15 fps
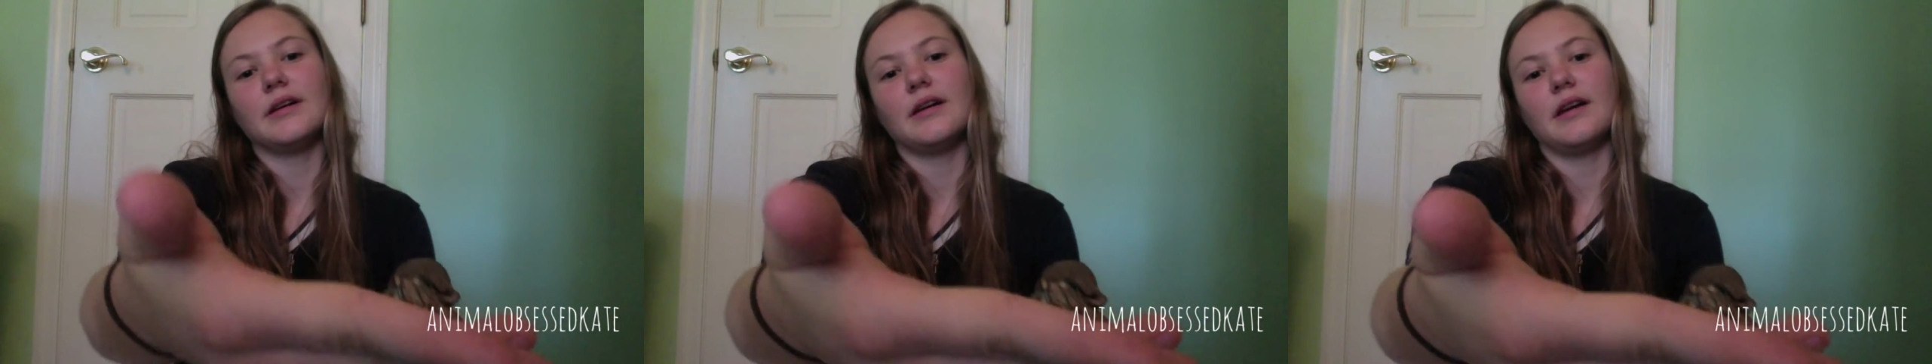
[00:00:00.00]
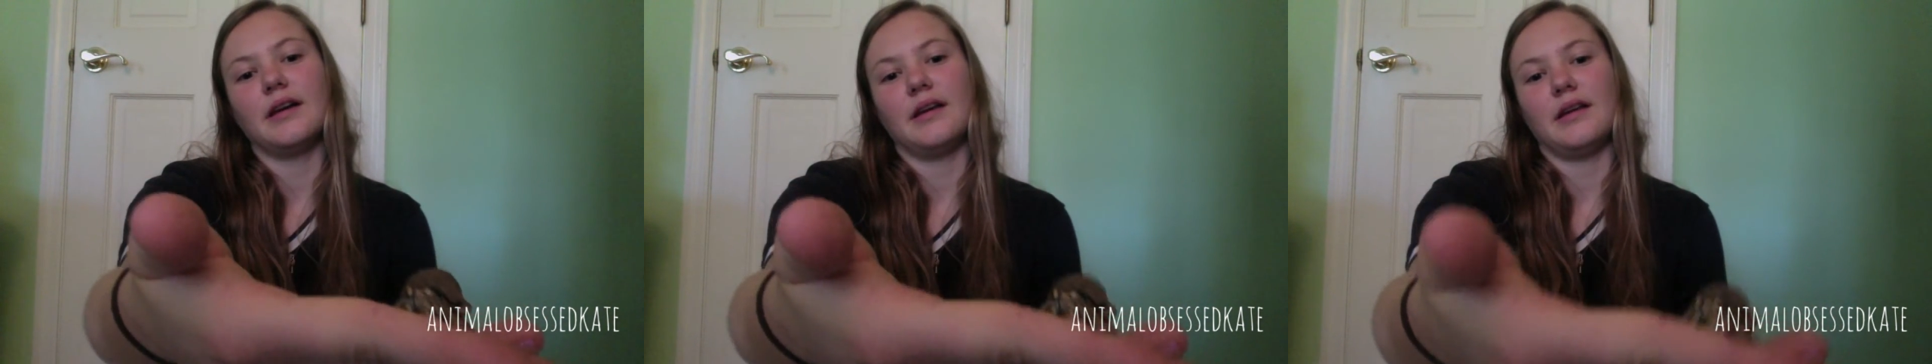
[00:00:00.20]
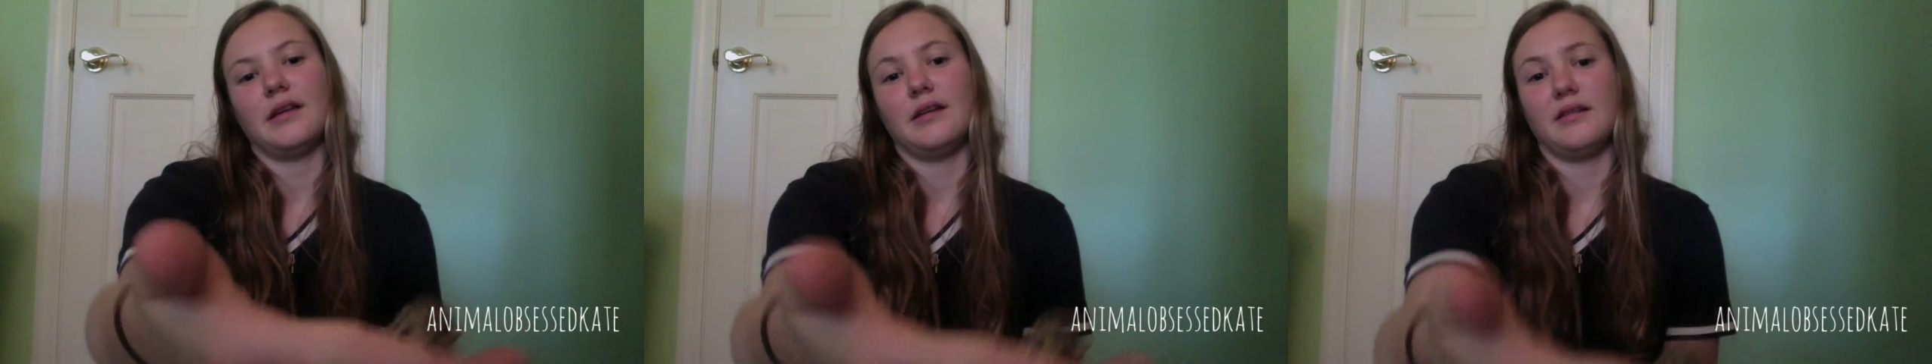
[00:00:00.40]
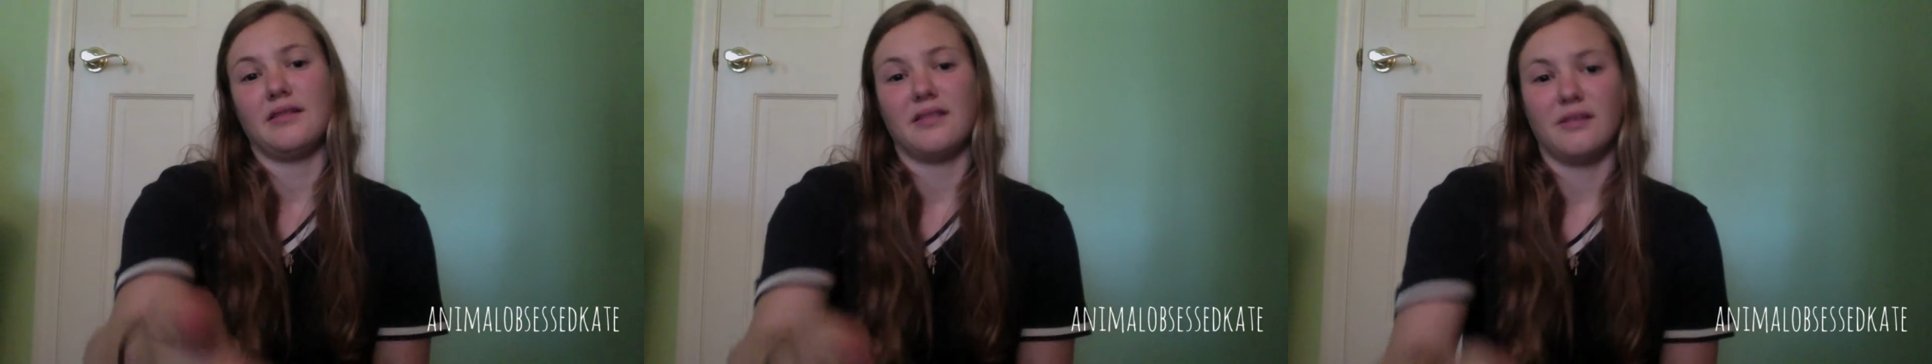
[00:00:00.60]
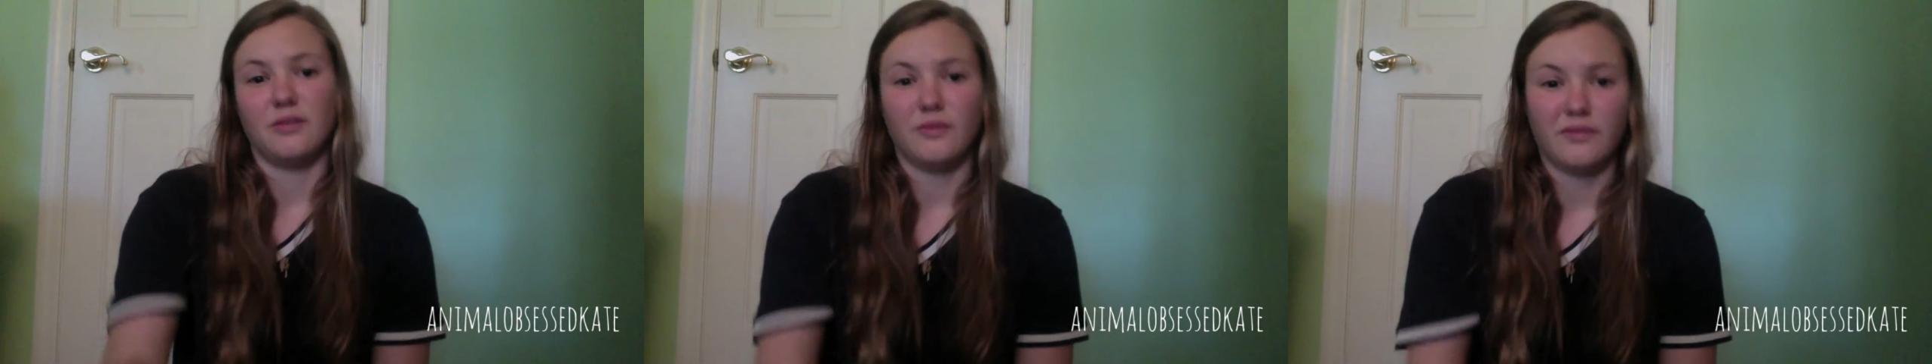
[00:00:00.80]
And
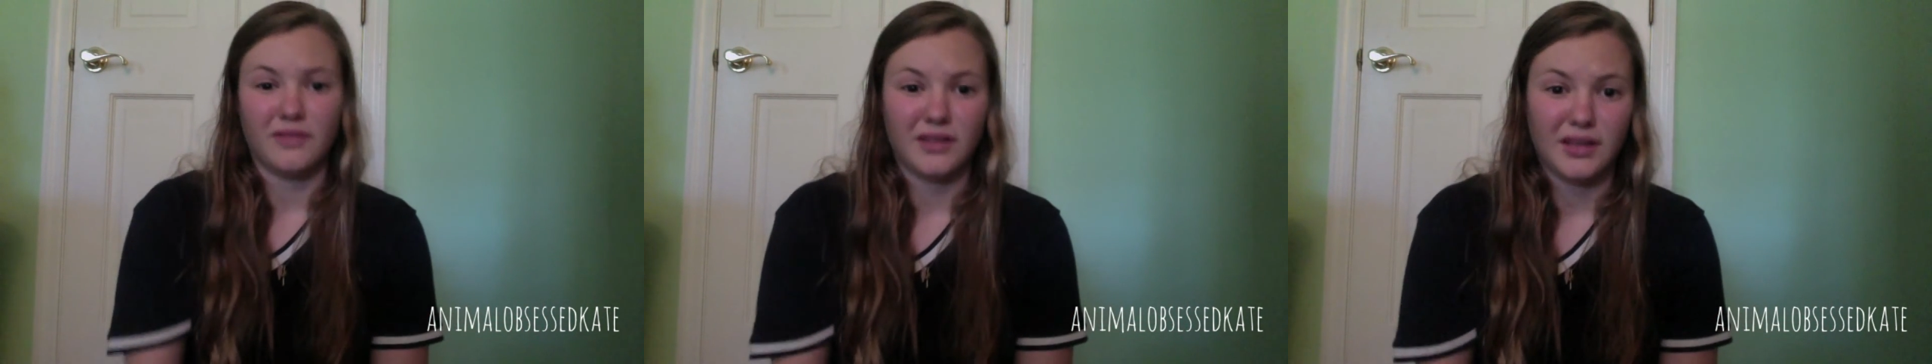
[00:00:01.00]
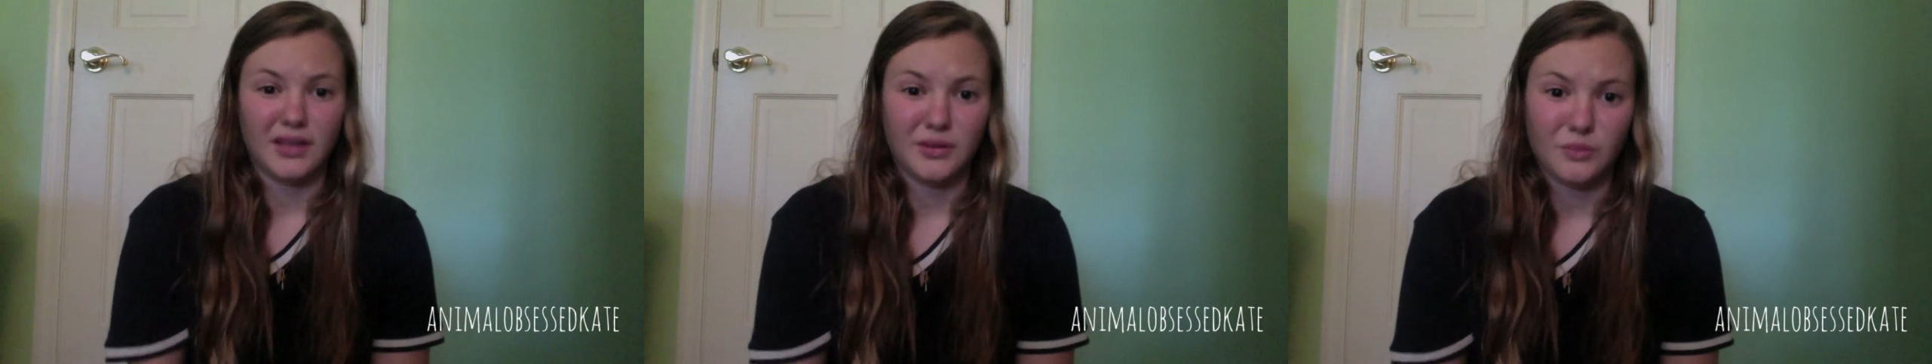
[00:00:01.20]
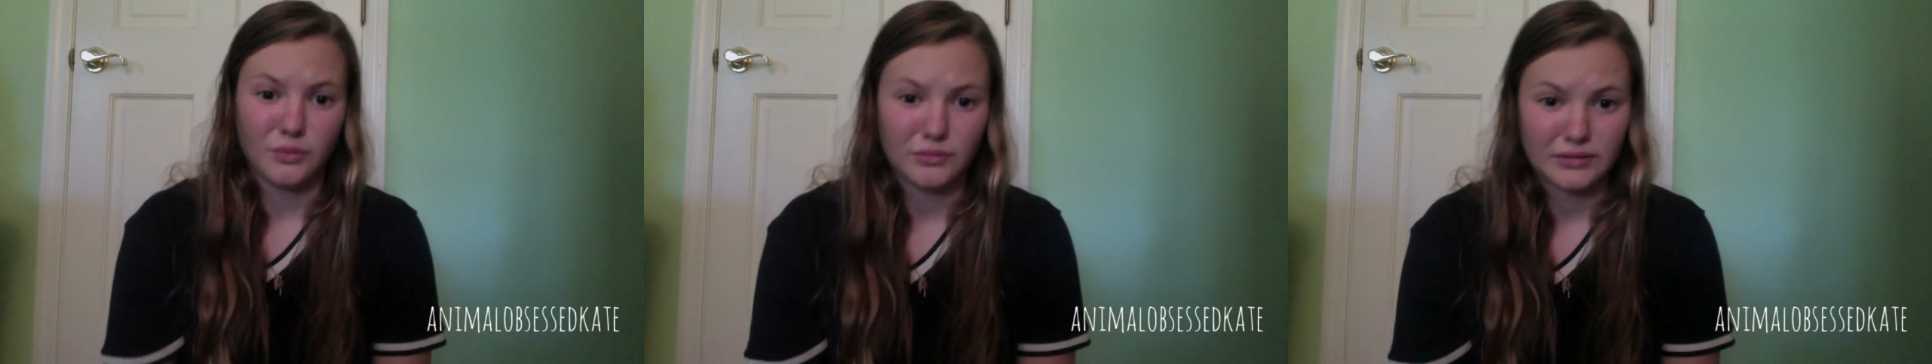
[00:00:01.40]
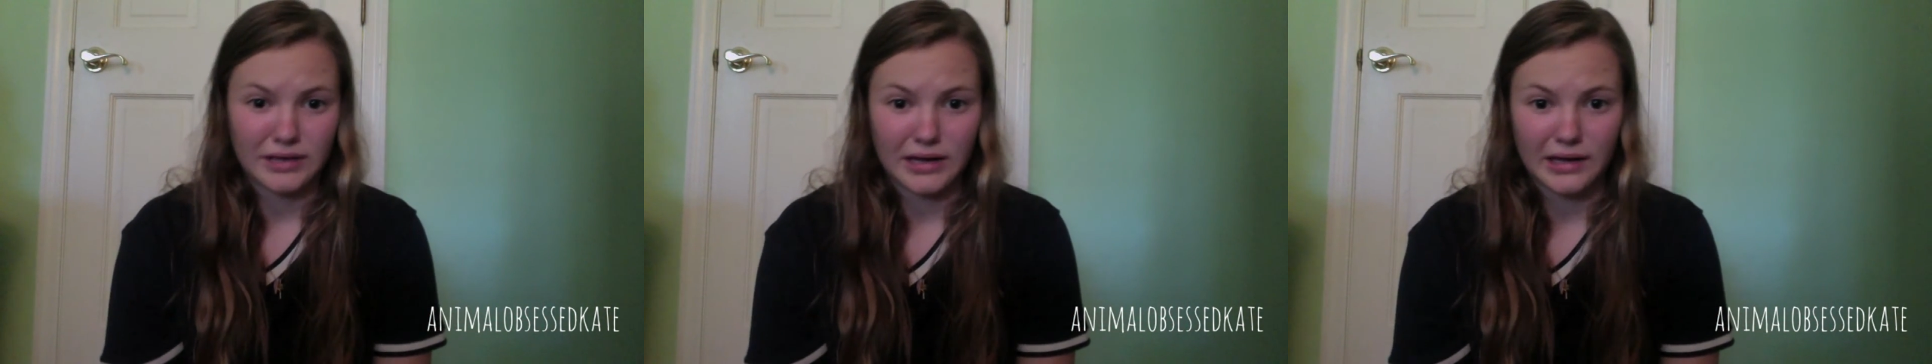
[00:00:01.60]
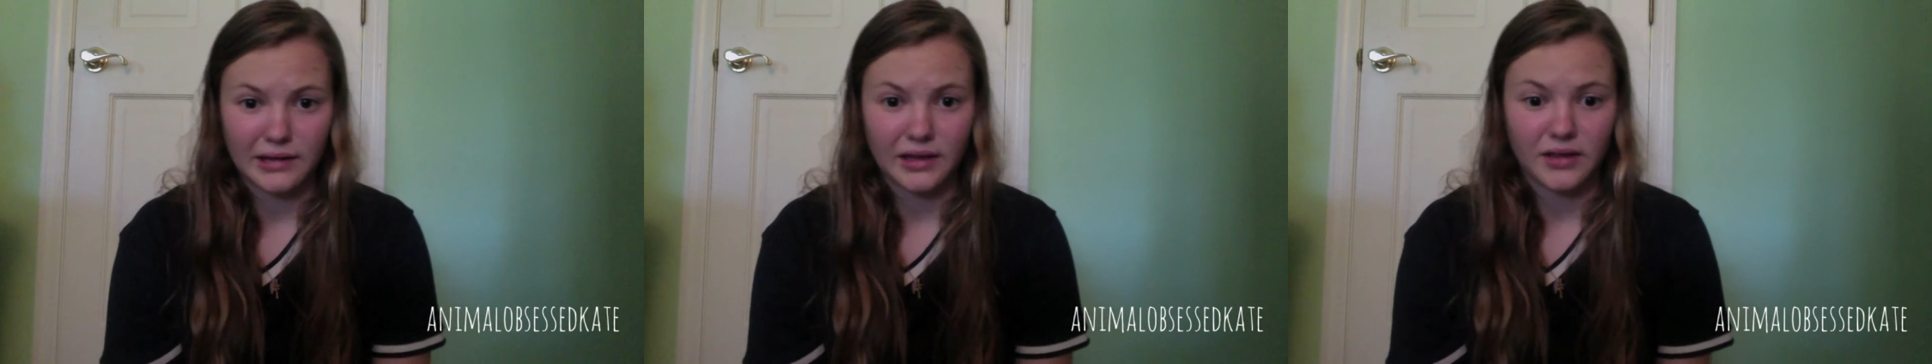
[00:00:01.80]
hopefully he won't die
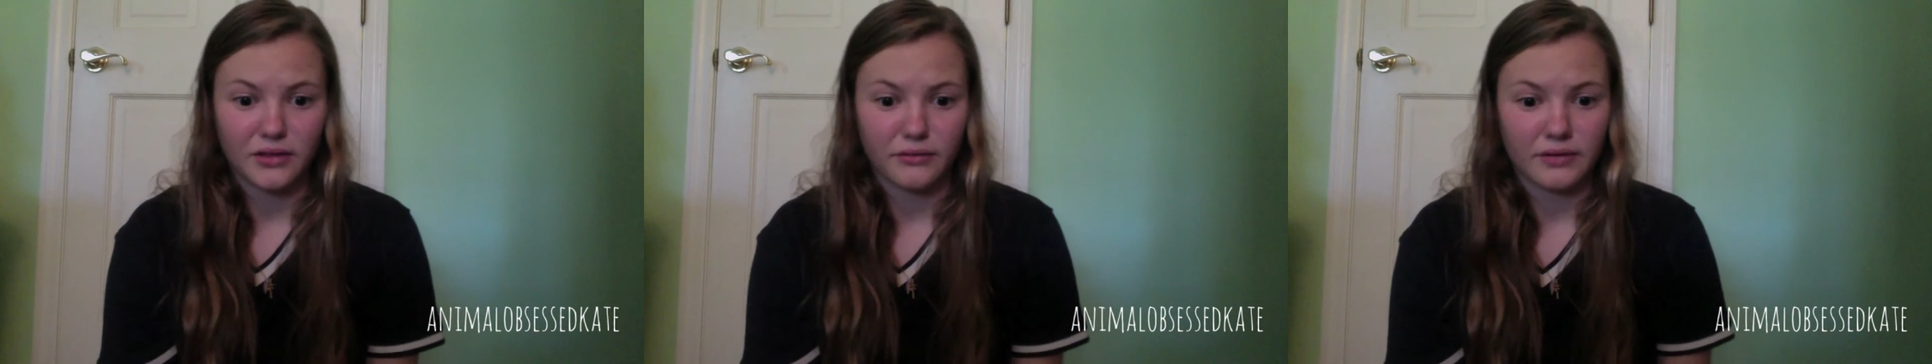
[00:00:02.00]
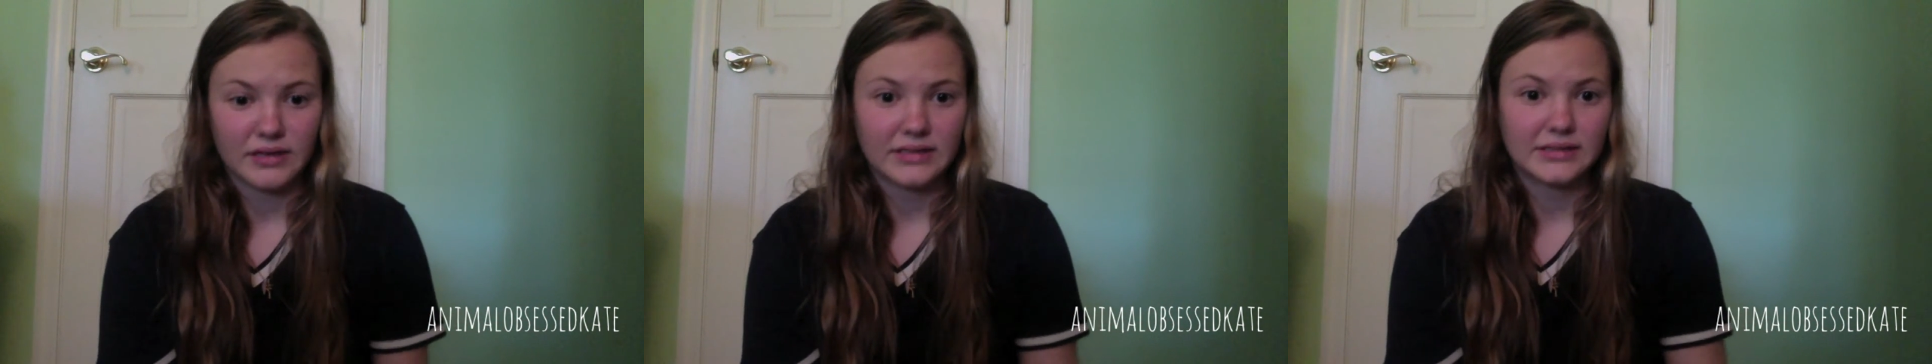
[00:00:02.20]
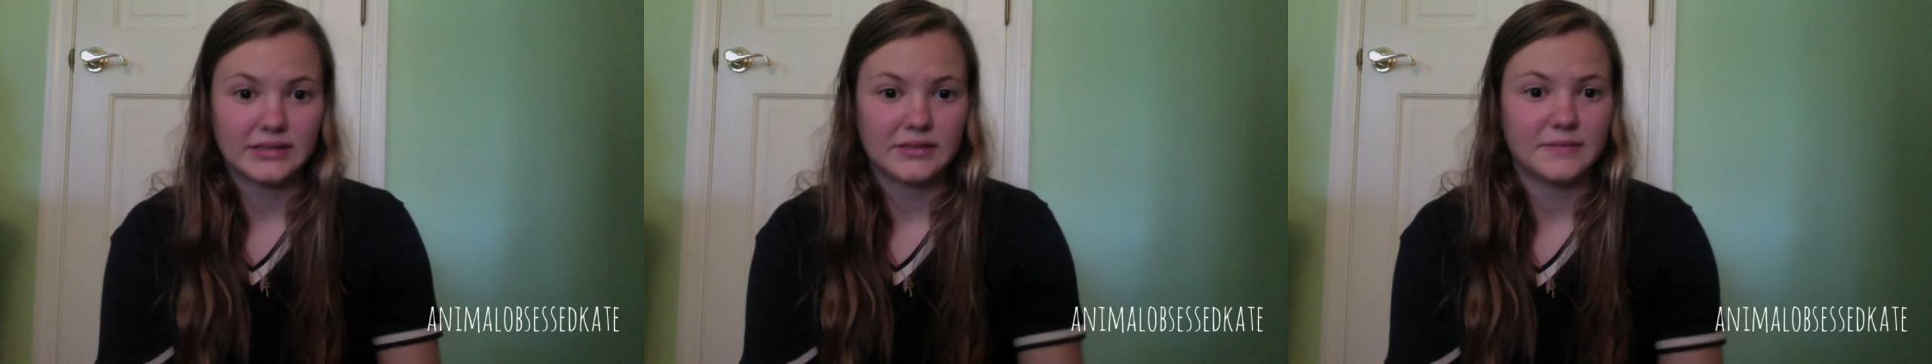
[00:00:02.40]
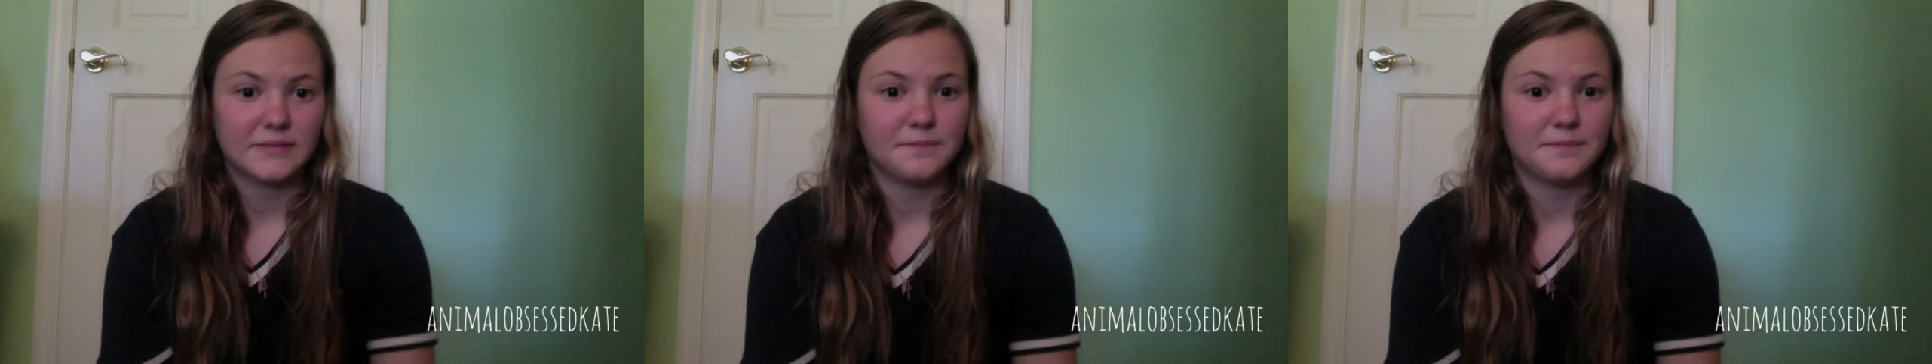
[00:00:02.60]
like the rest.